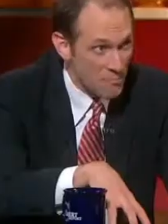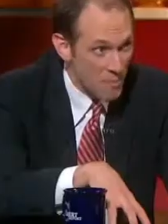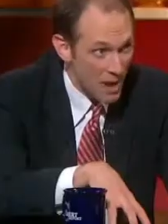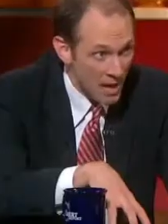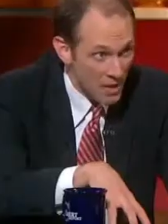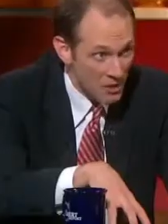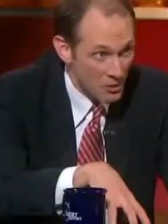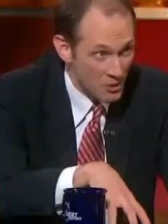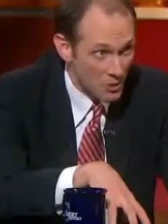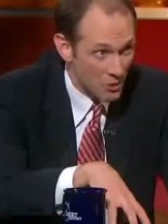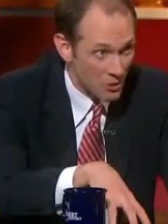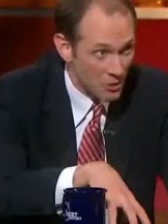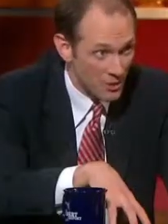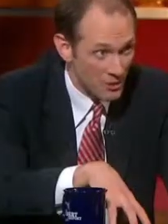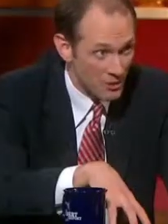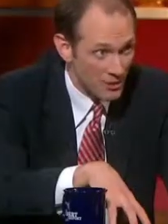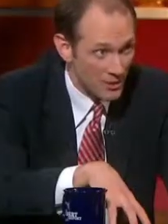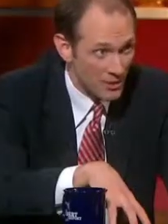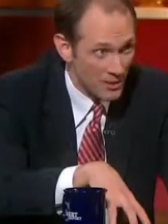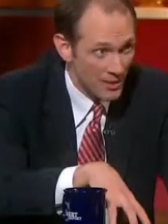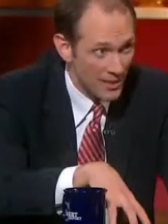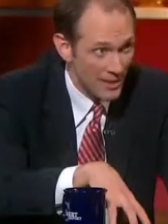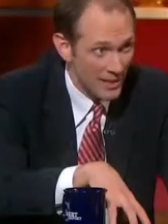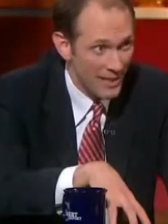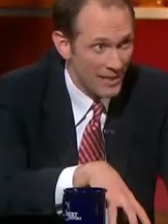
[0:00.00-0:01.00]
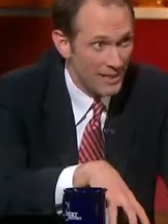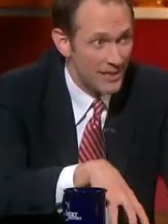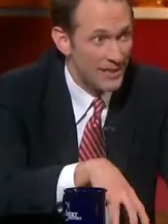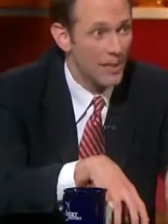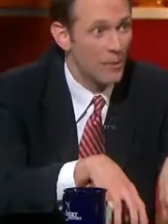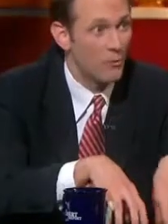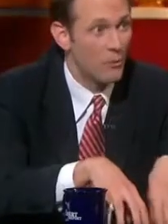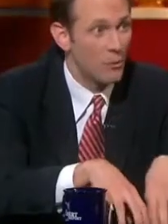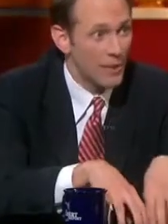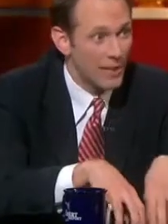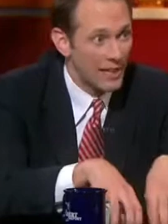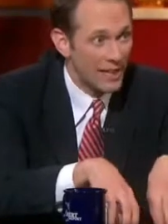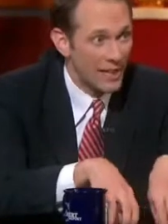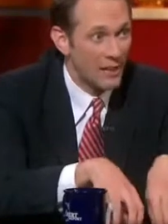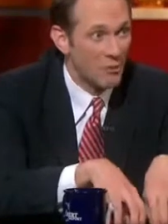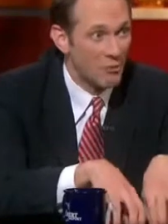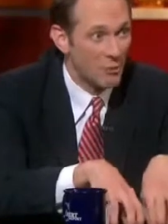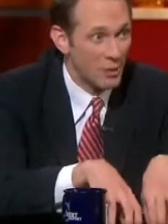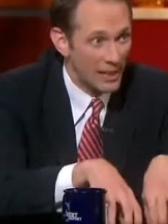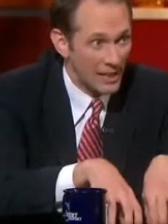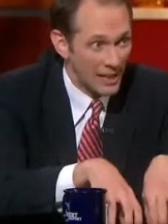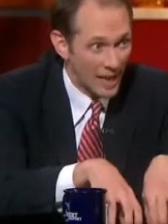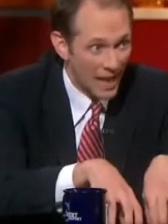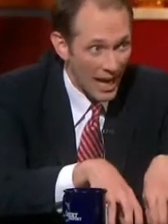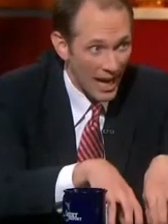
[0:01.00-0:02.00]
measures that we can
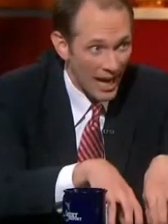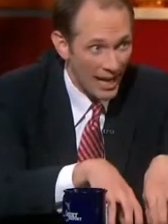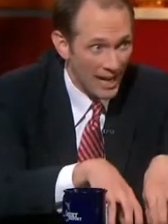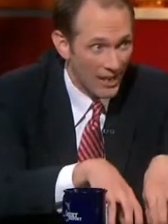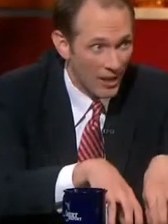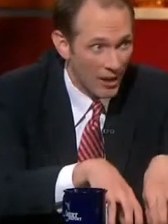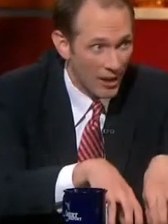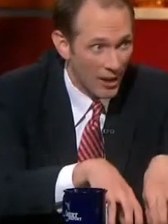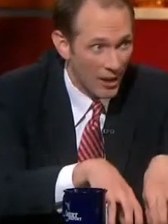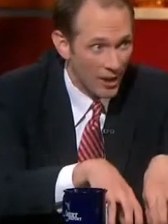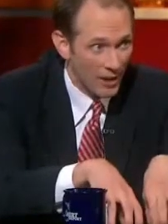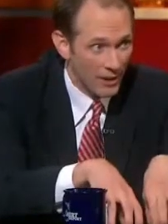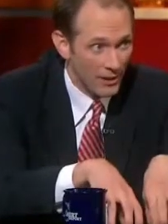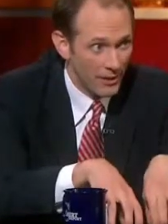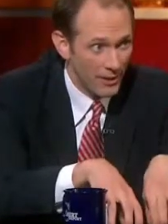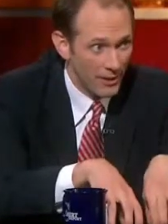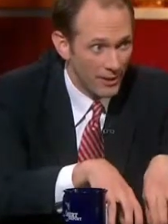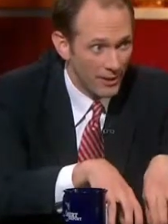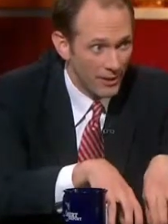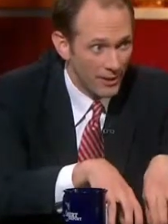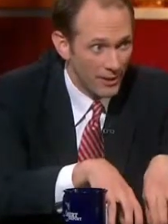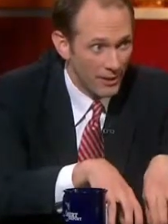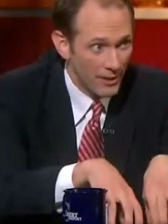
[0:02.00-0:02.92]
rely on